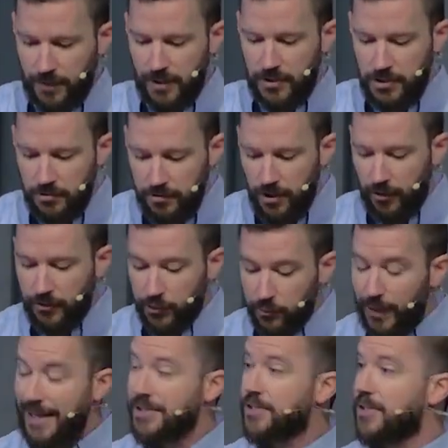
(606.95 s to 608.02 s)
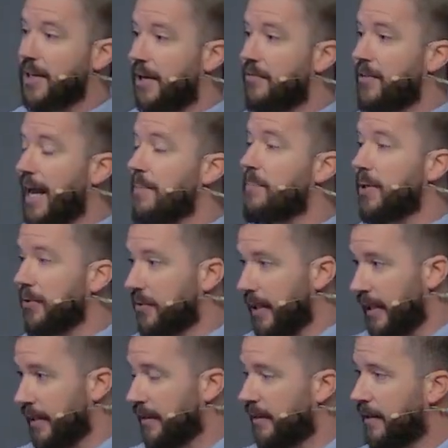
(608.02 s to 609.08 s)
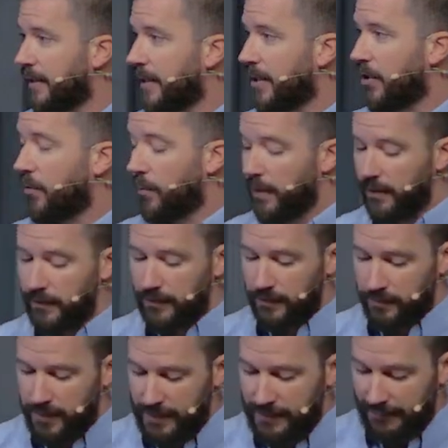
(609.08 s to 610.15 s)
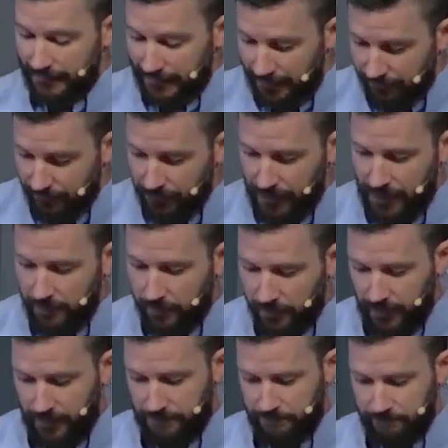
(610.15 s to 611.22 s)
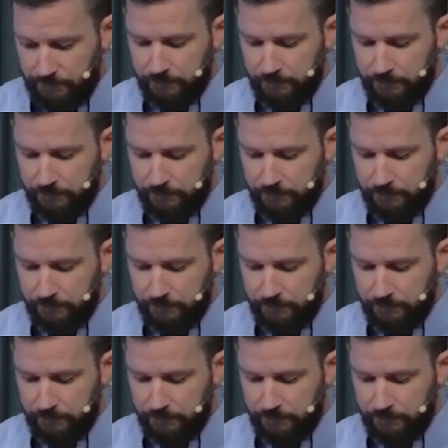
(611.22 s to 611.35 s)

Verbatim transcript: you know the rest of that building will be level and plumb.